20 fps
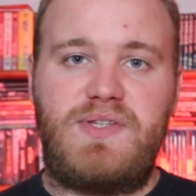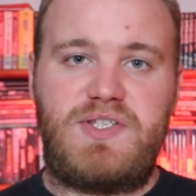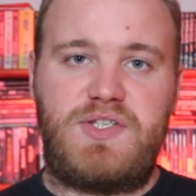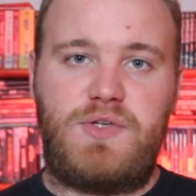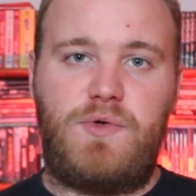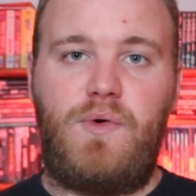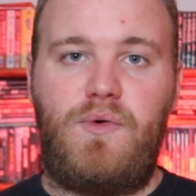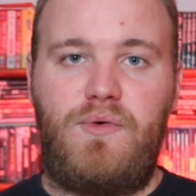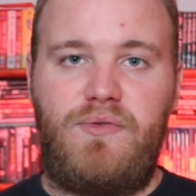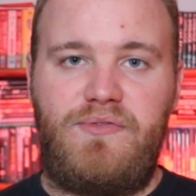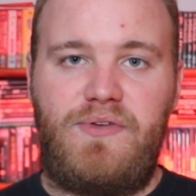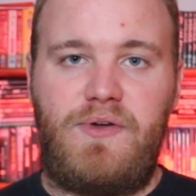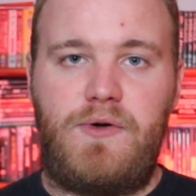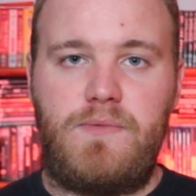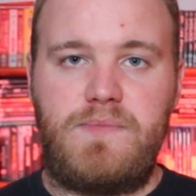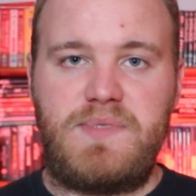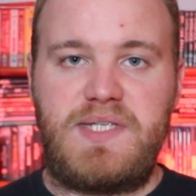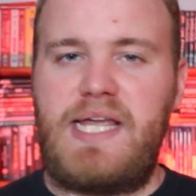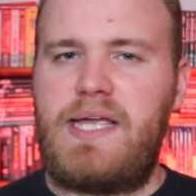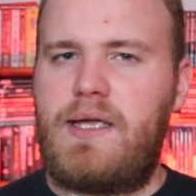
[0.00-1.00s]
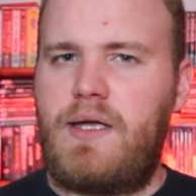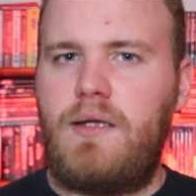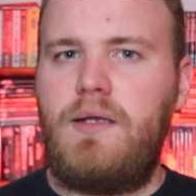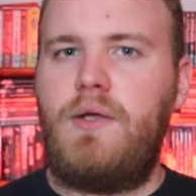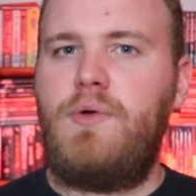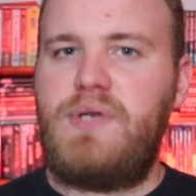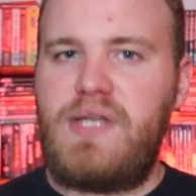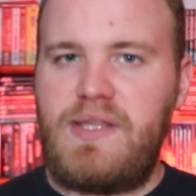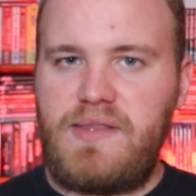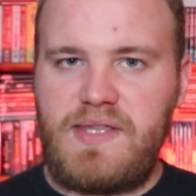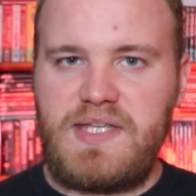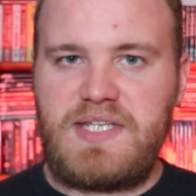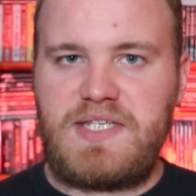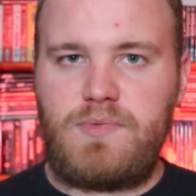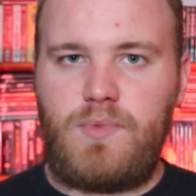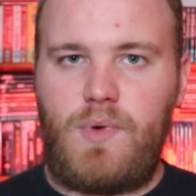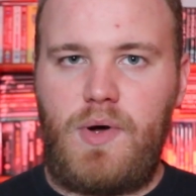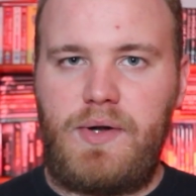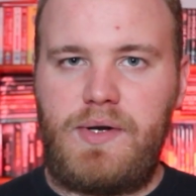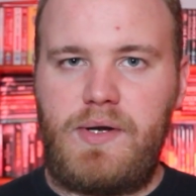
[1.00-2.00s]
Saw films, including
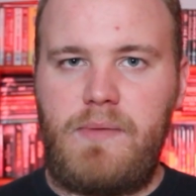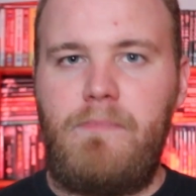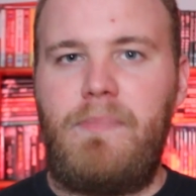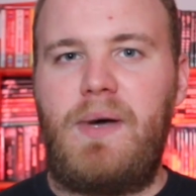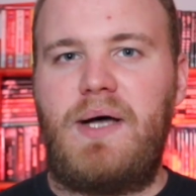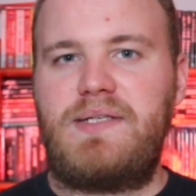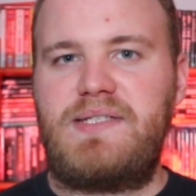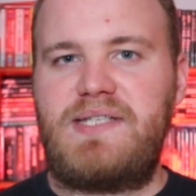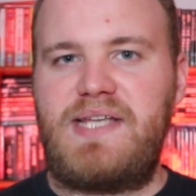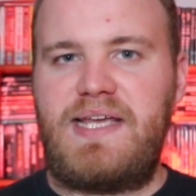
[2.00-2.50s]
this one, but